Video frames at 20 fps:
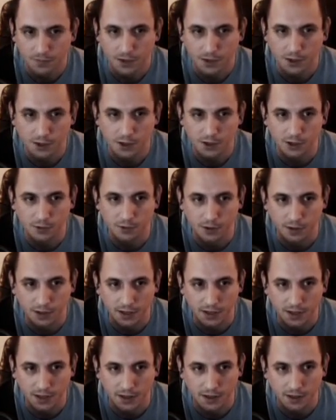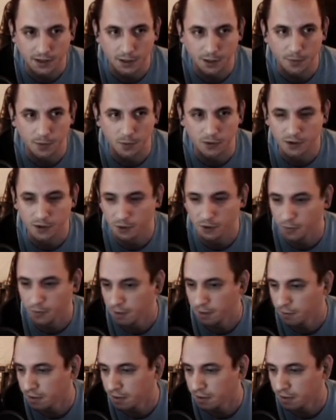you can really help it work your way.